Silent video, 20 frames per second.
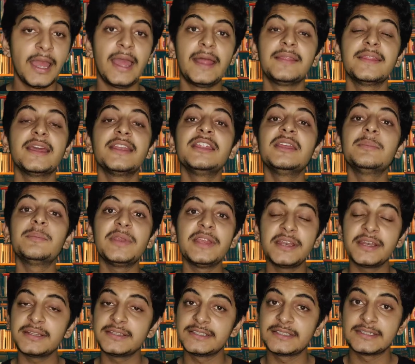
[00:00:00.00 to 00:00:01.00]
And then he
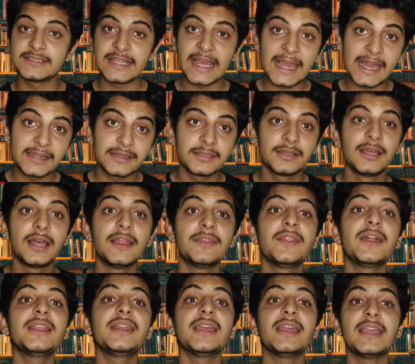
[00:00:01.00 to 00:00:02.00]
pleaded there
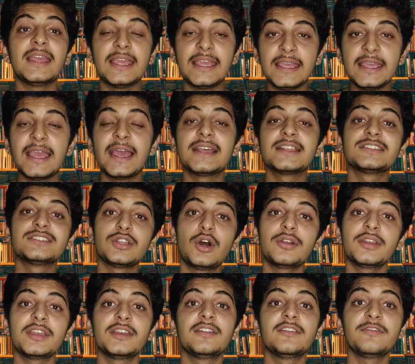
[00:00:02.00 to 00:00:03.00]
that he has
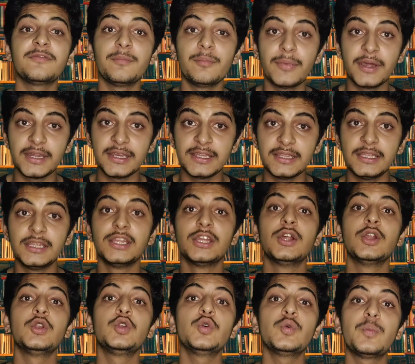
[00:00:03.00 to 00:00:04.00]
not enough money
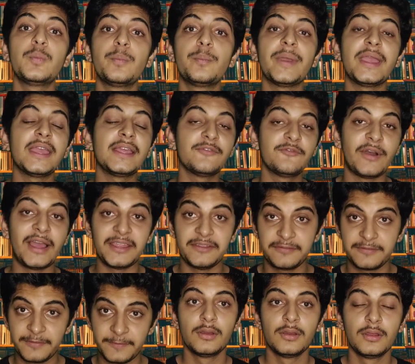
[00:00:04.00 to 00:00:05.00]
to pay
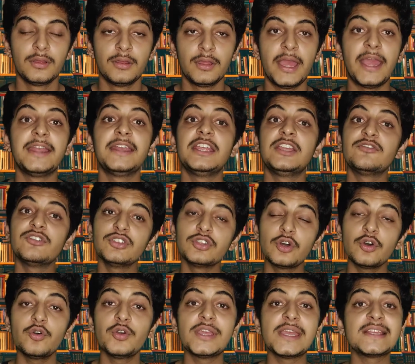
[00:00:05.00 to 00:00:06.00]
wife. And even
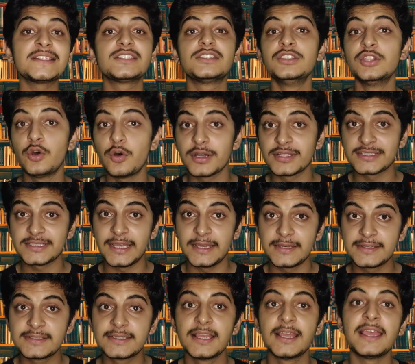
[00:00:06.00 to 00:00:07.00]
though he has no
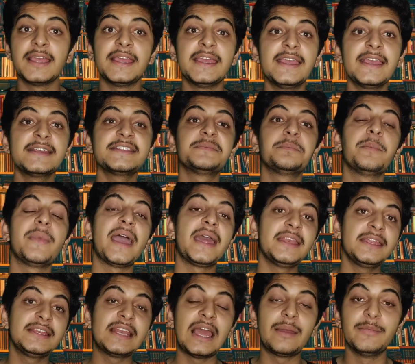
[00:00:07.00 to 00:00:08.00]
assets, he has
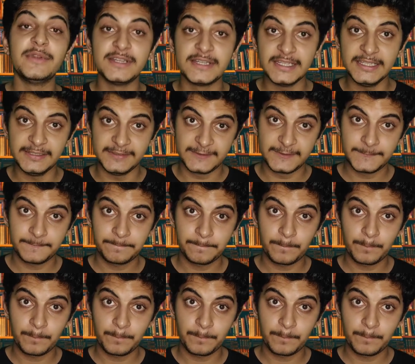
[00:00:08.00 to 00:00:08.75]
many liabilities.